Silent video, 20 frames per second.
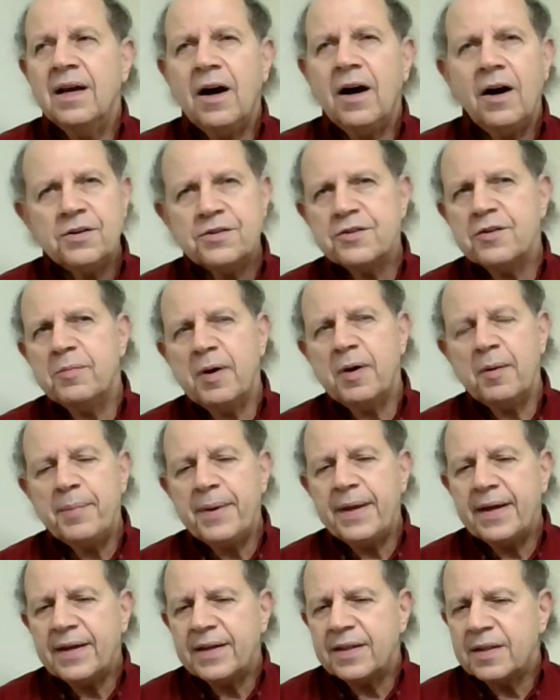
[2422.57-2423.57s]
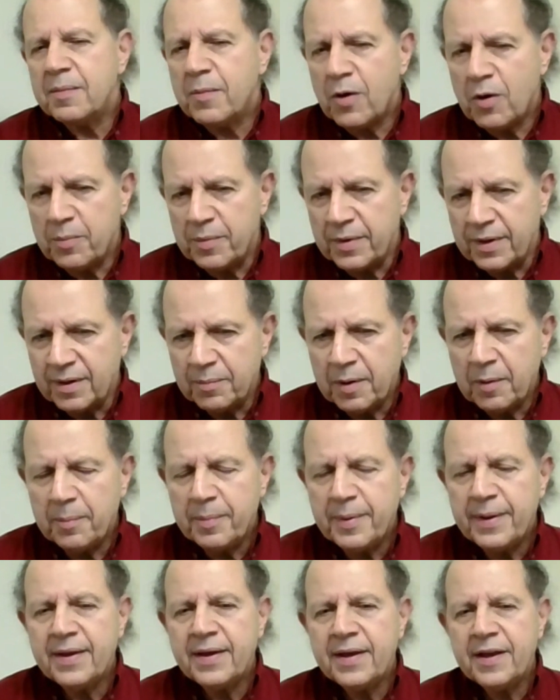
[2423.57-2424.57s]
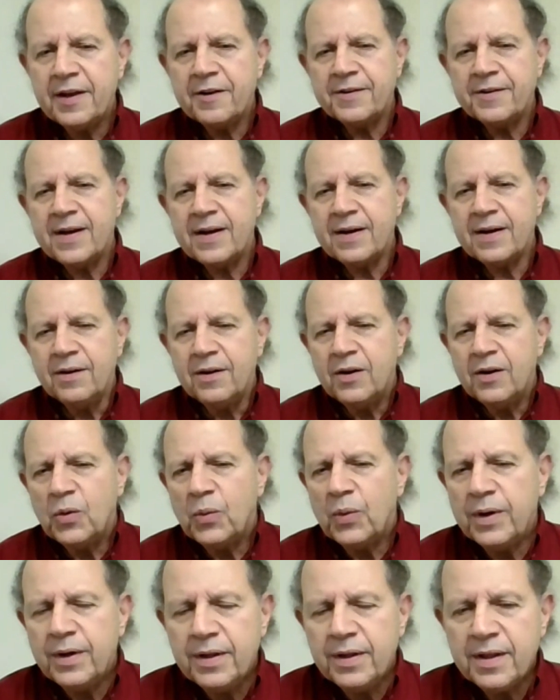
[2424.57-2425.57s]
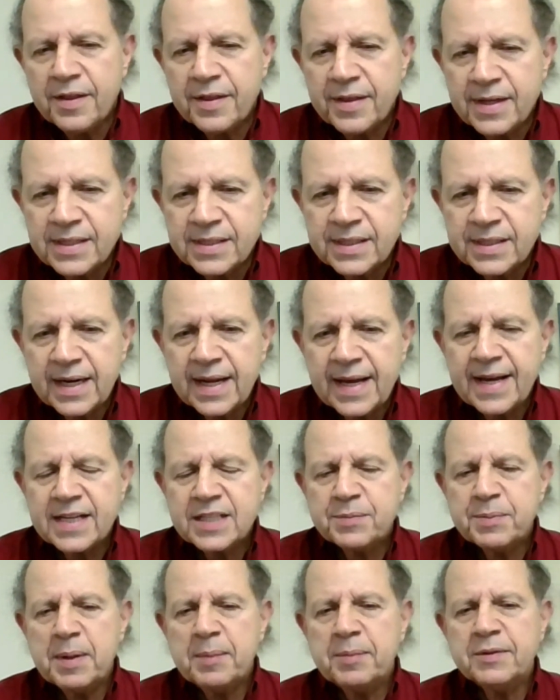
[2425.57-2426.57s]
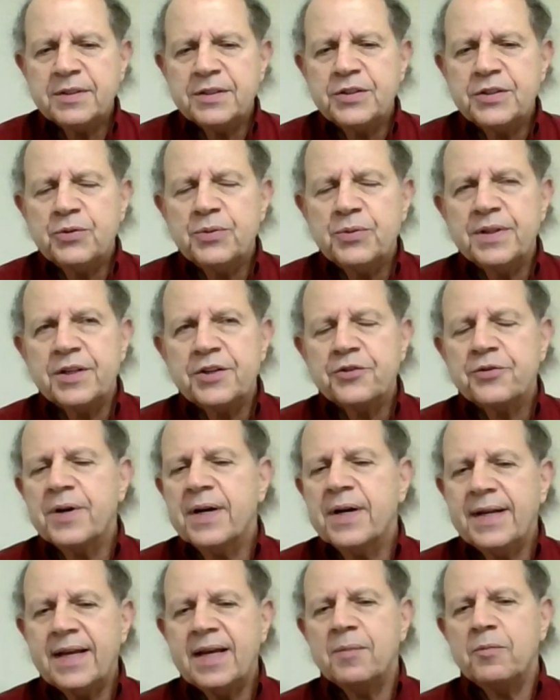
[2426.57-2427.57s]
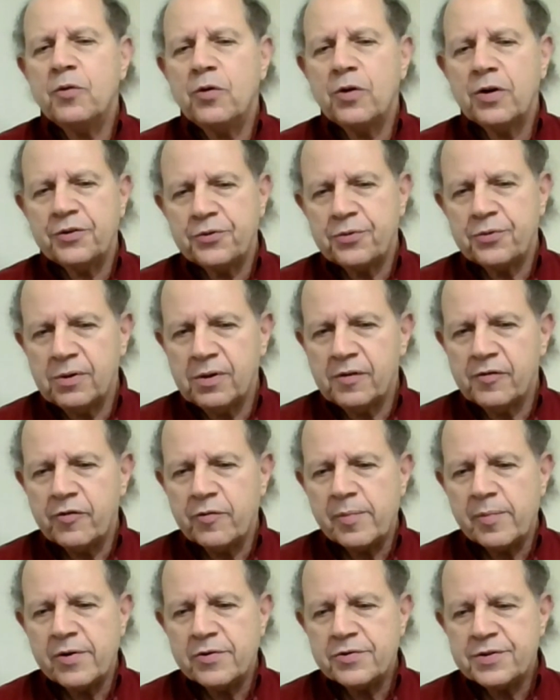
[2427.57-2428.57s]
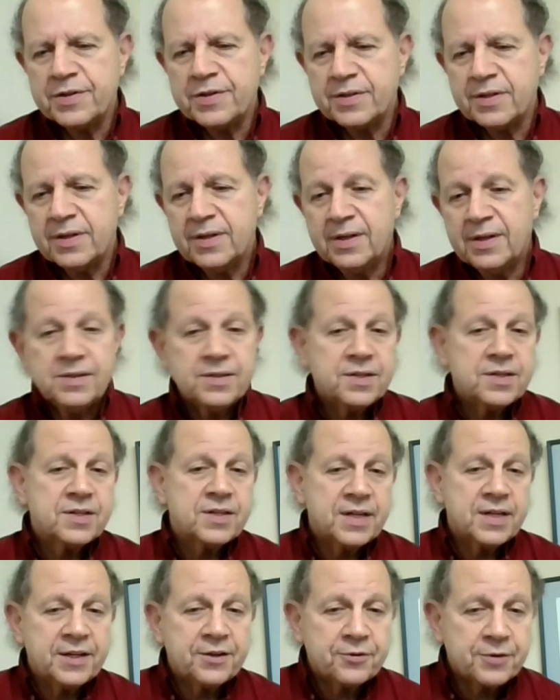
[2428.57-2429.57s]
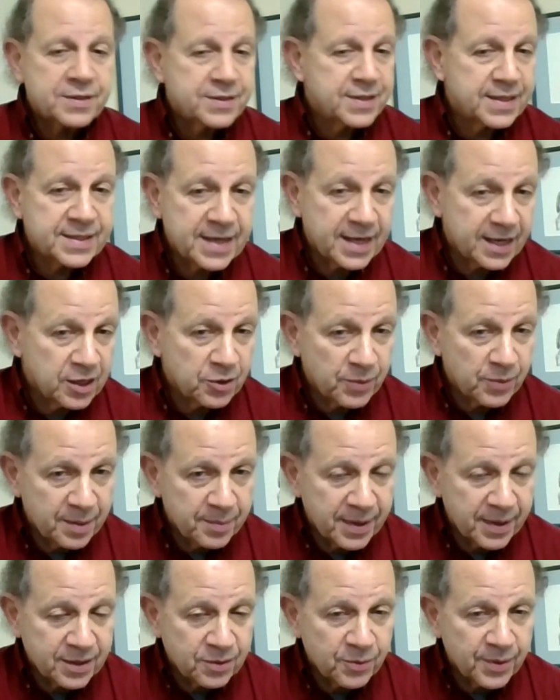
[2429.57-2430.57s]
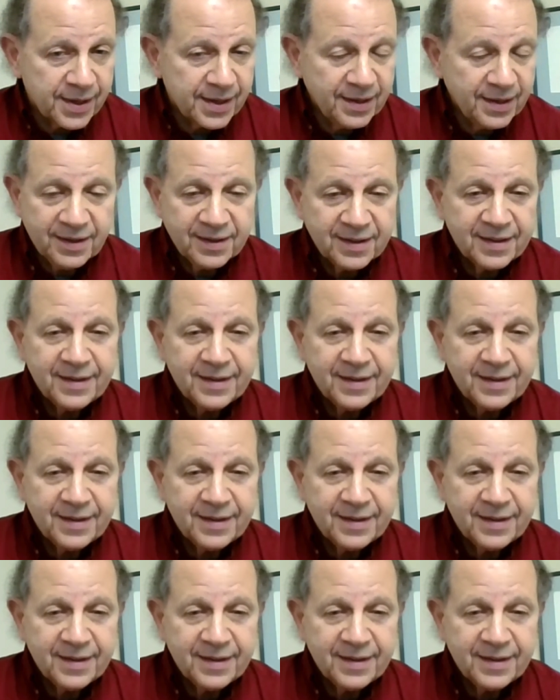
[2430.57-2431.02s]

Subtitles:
Also about being in the moment, about being here now. One of the things that I ask people to do when they're trying to get more control of emotions, this is an interesting takeaway, by the way, in